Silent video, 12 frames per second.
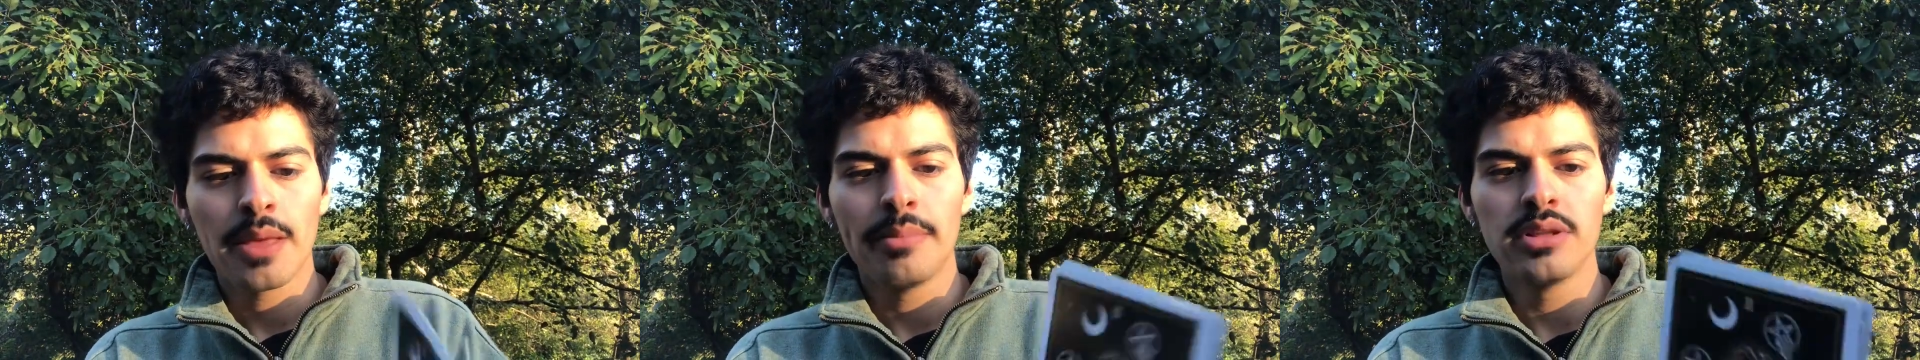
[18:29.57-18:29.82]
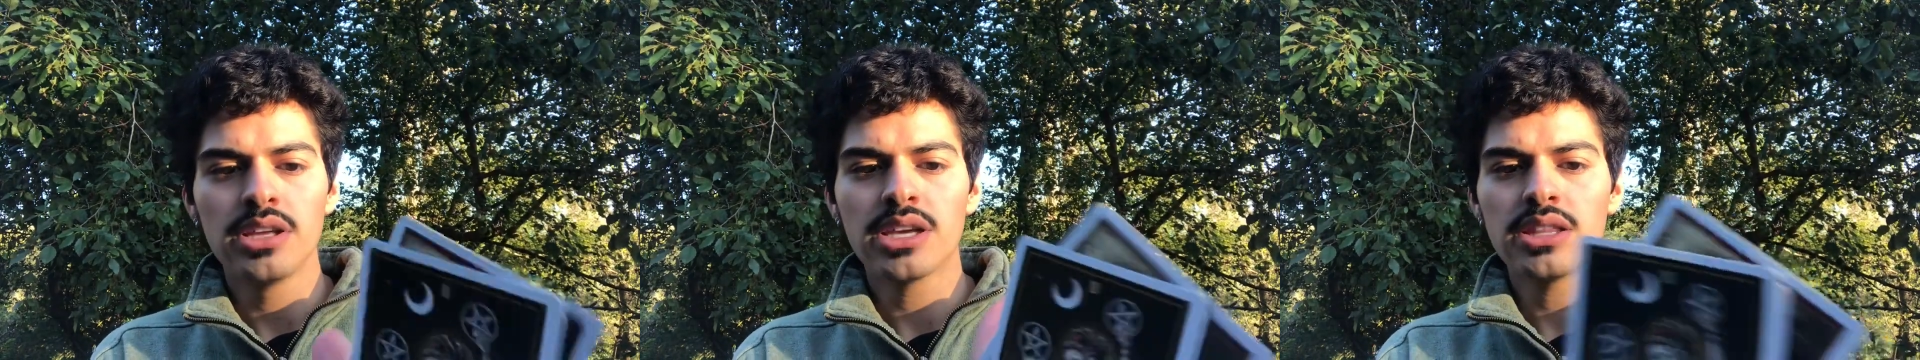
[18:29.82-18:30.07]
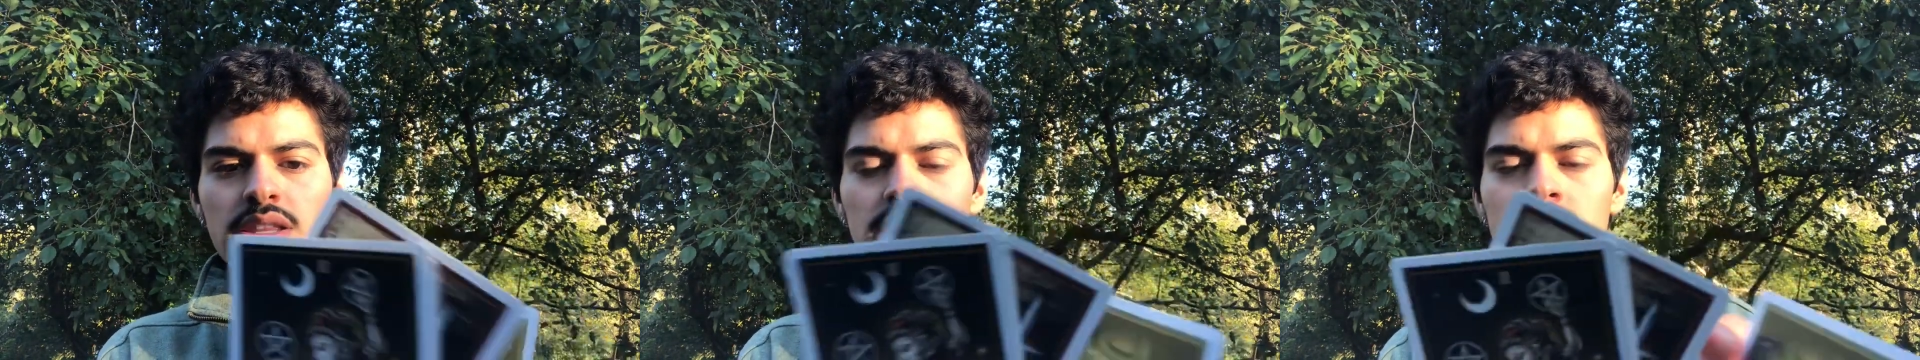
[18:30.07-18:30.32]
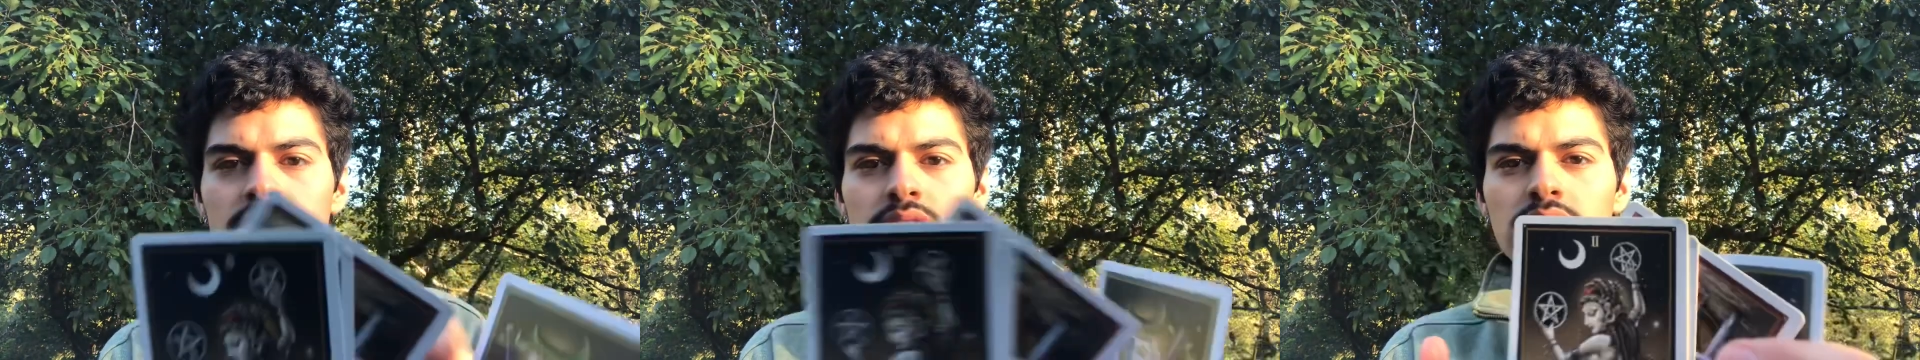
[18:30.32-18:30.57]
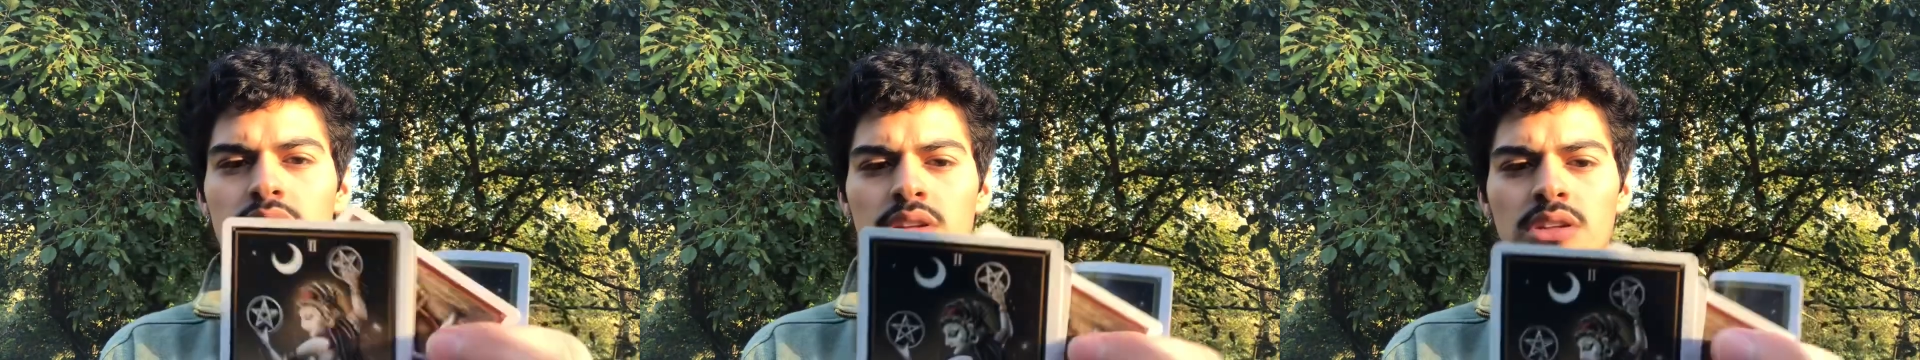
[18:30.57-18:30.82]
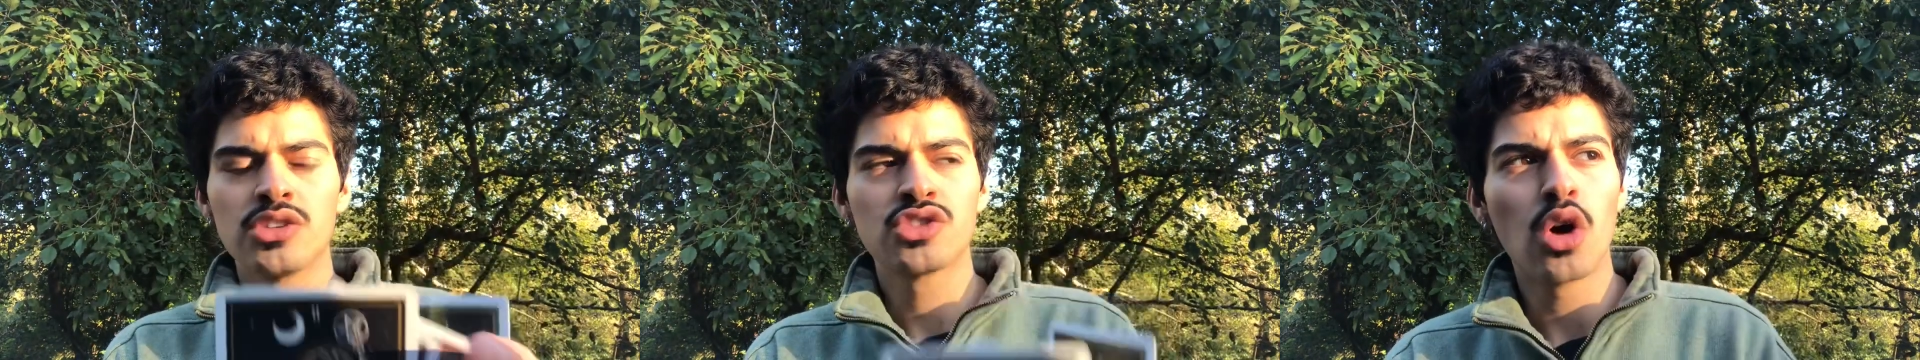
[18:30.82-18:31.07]
But look at these.
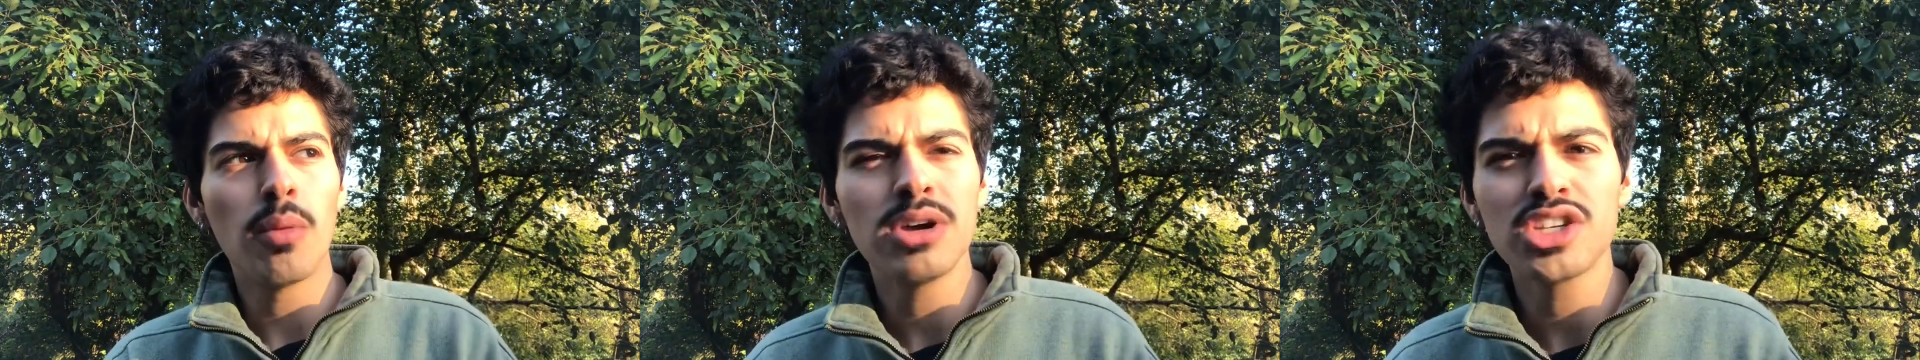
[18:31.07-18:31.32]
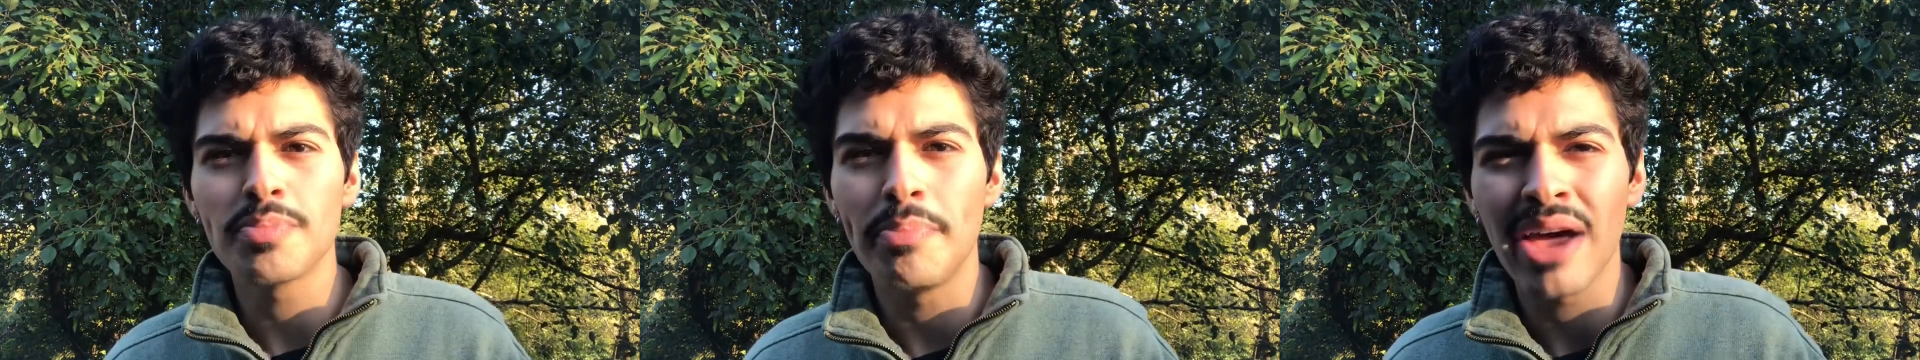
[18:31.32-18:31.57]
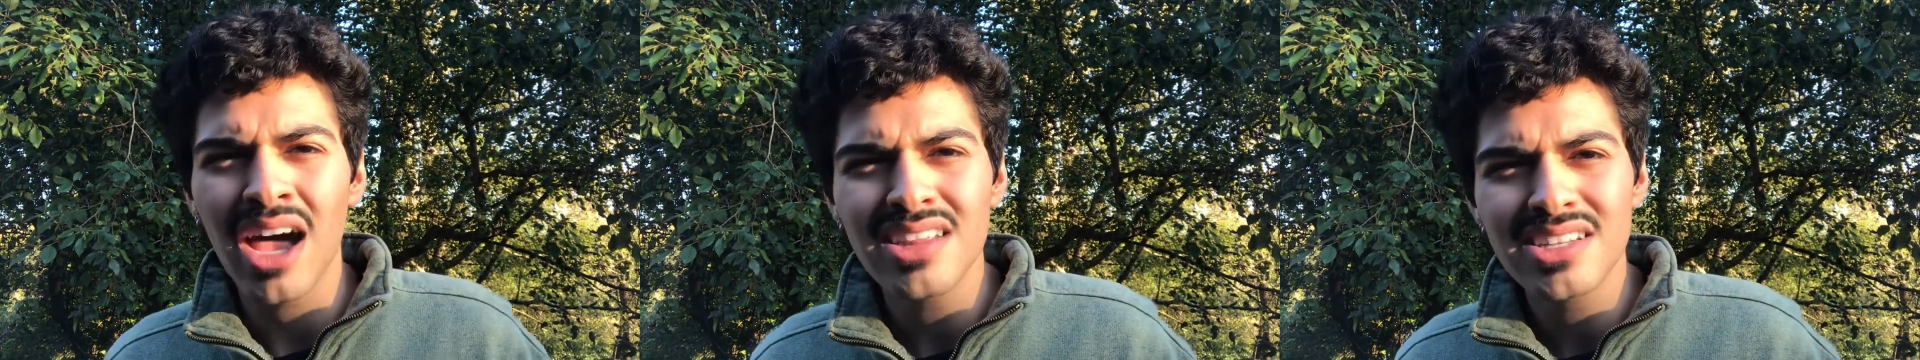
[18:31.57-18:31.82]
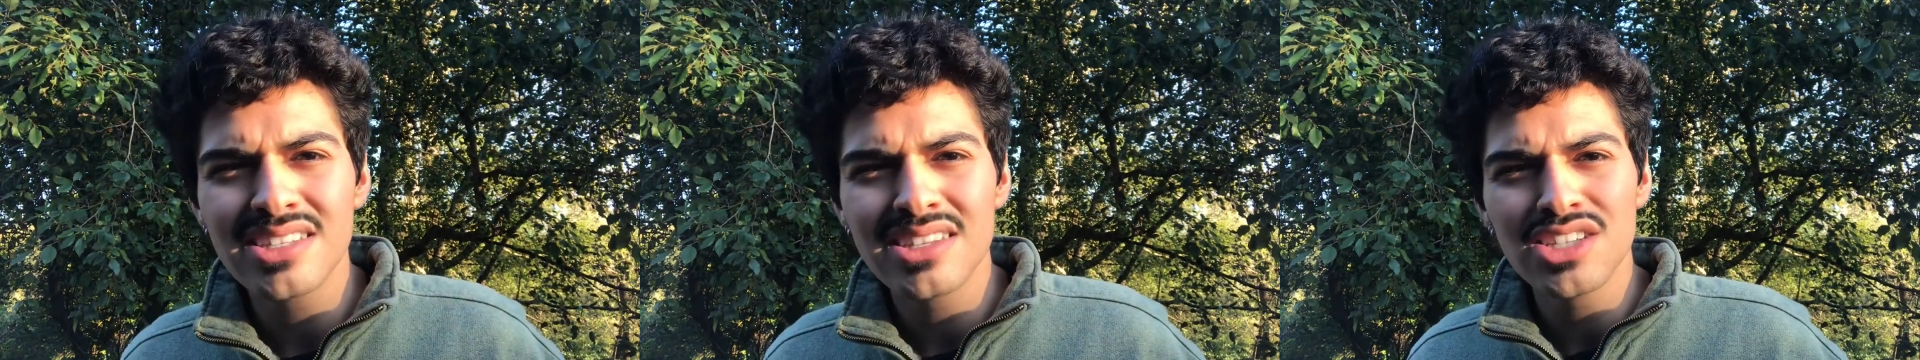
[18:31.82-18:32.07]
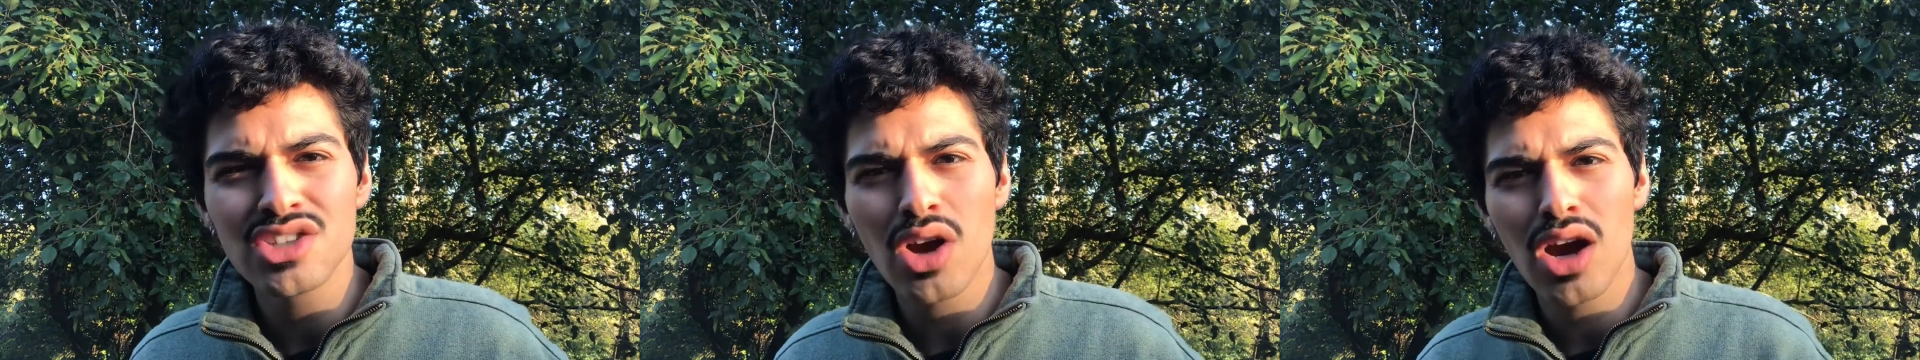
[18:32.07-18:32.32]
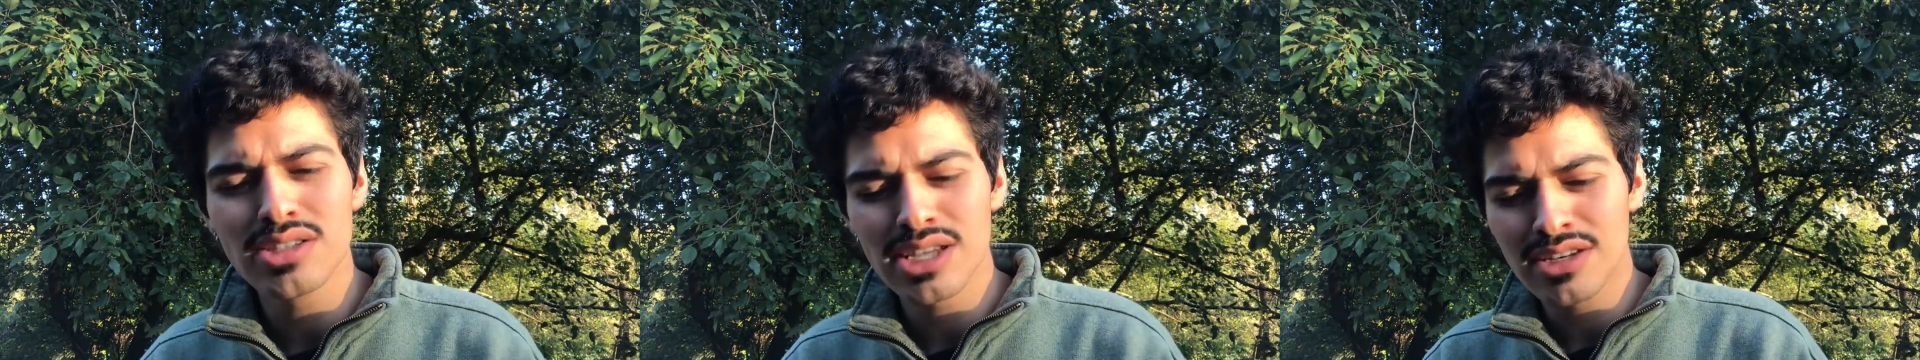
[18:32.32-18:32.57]
So much balance in these cards.